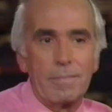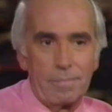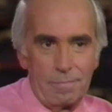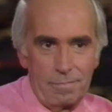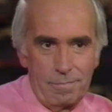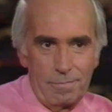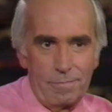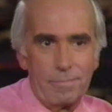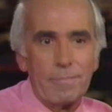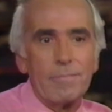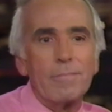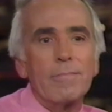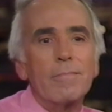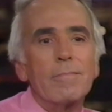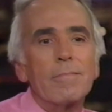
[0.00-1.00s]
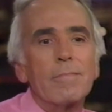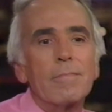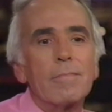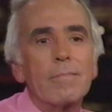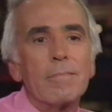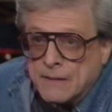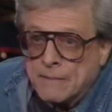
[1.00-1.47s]
students. That's
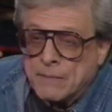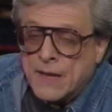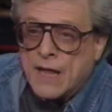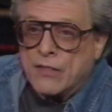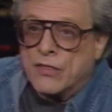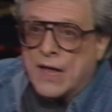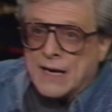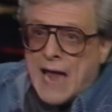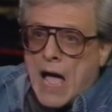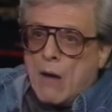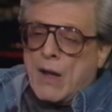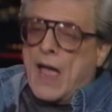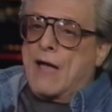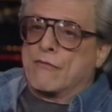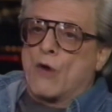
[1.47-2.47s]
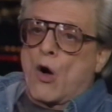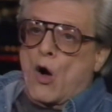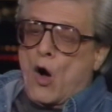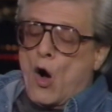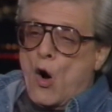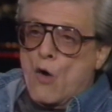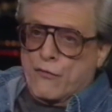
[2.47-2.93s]
it. They now have
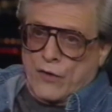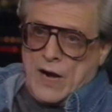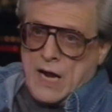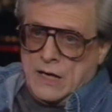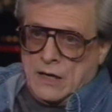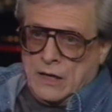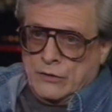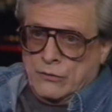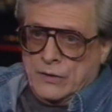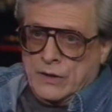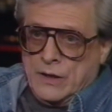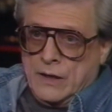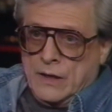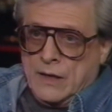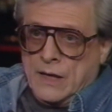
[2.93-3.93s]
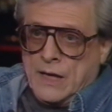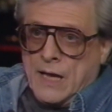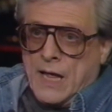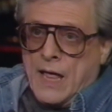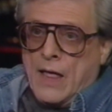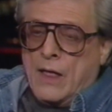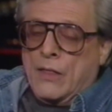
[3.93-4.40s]
over 800.
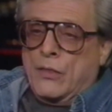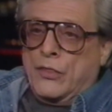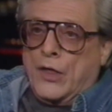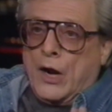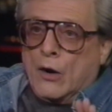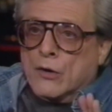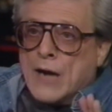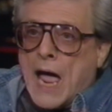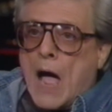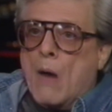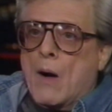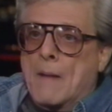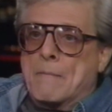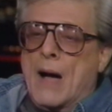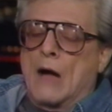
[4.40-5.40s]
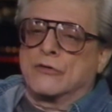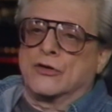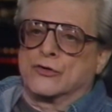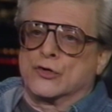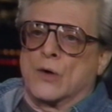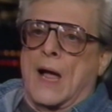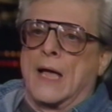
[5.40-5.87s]
They are now about
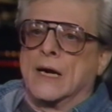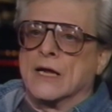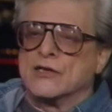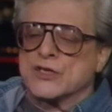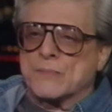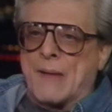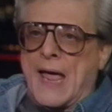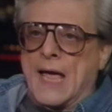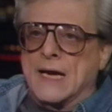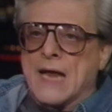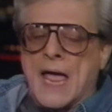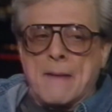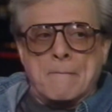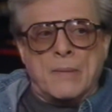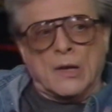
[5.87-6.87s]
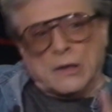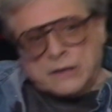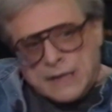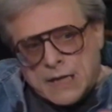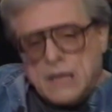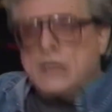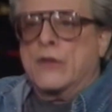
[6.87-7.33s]
to try and expand and
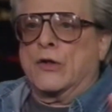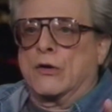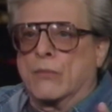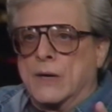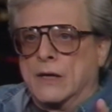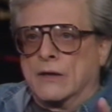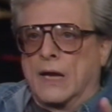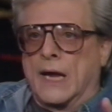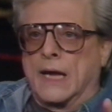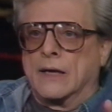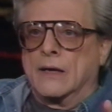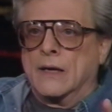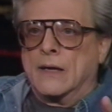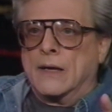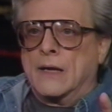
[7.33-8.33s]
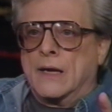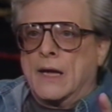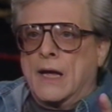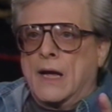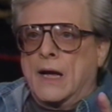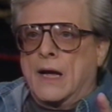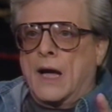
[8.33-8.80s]
build into the Greenland
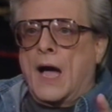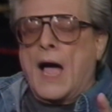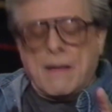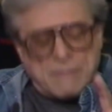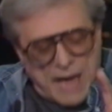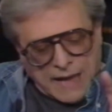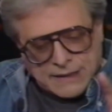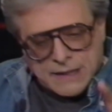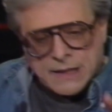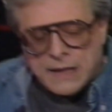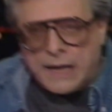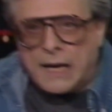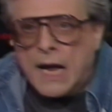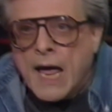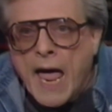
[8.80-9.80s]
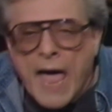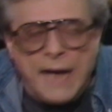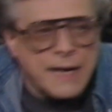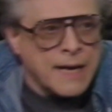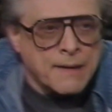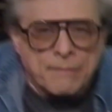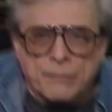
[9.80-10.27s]
you're kidding. I'm not kidding. What and
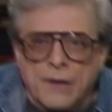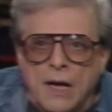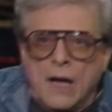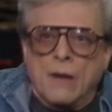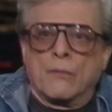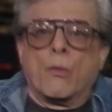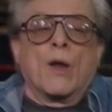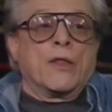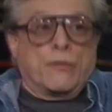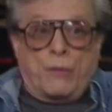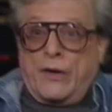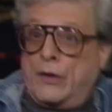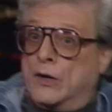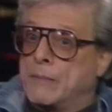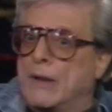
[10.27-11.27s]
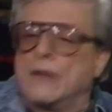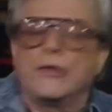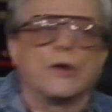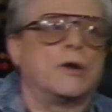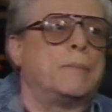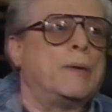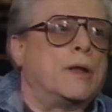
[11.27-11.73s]
are they going to build there? What, what are they going to build?
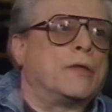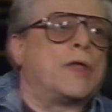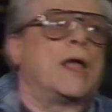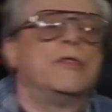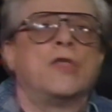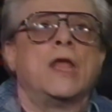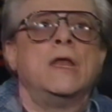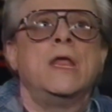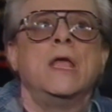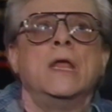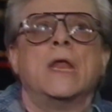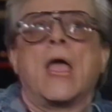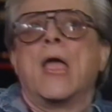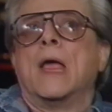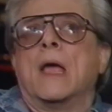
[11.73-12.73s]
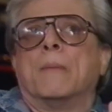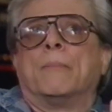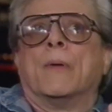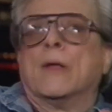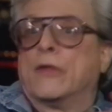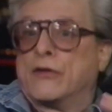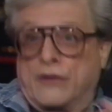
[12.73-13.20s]
They're going to build. They, they need a.
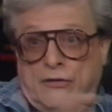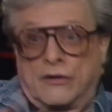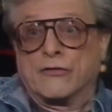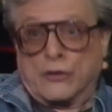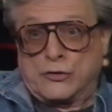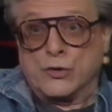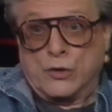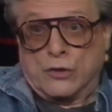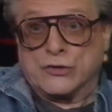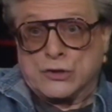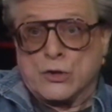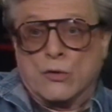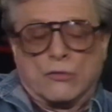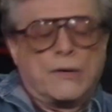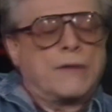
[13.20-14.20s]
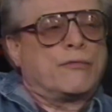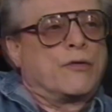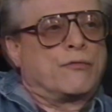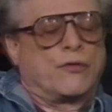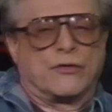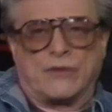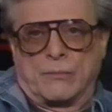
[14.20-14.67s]
This is this is a two-year school, right?
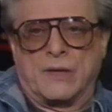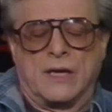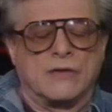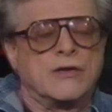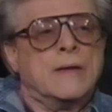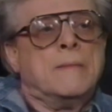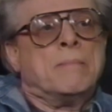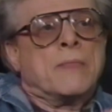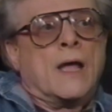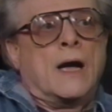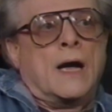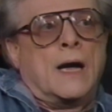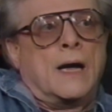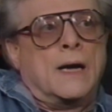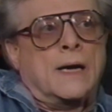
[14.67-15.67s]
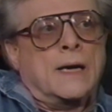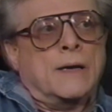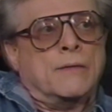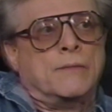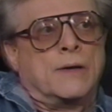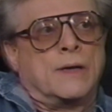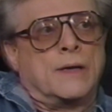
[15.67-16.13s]
For, for some kids, uh, uh,
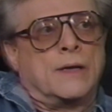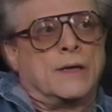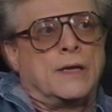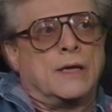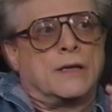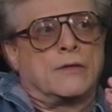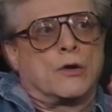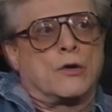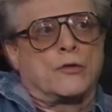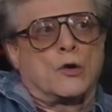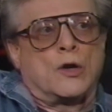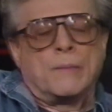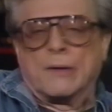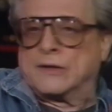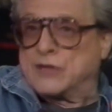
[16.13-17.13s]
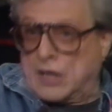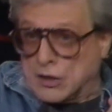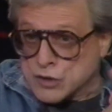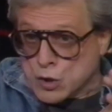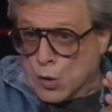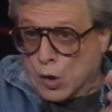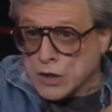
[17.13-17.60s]
uh it, they're they're going to build
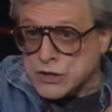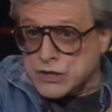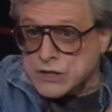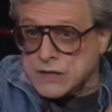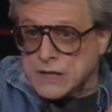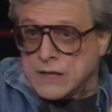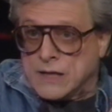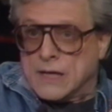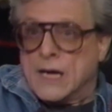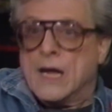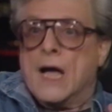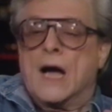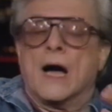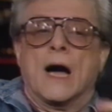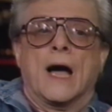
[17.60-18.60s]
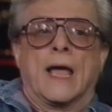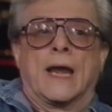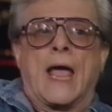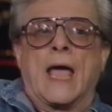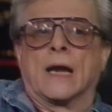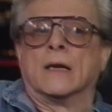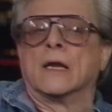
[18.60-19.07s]
tennis courts. -huh. Uh,
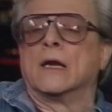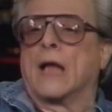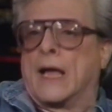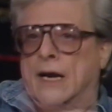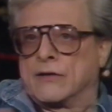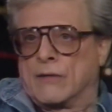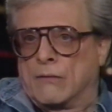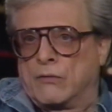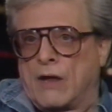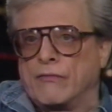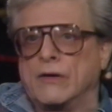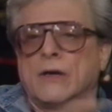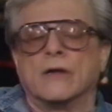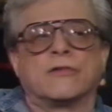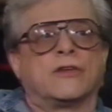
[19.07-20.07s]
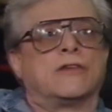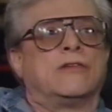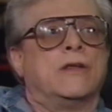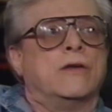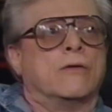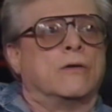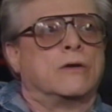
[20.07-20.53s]
and I had a little. I had a lovely little
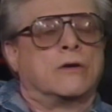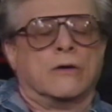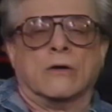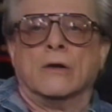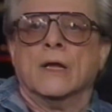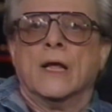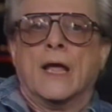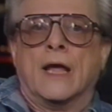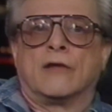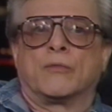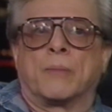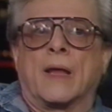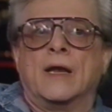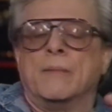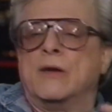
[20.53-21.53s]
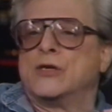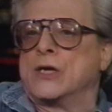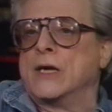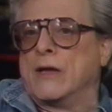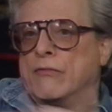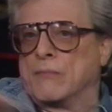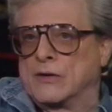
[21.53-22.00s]
16-year-old girl explain to me
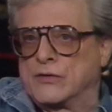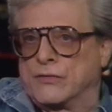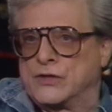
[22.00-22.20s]
she didn't give much.